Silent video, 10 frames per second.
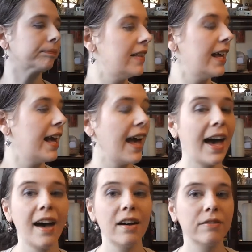And then I
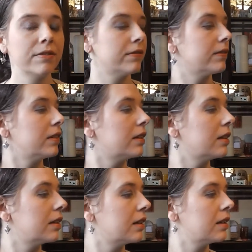have
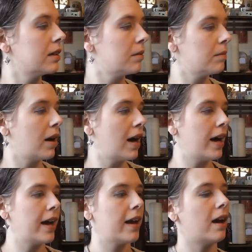
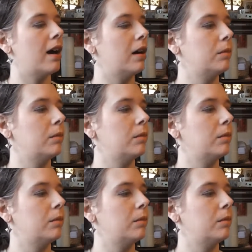my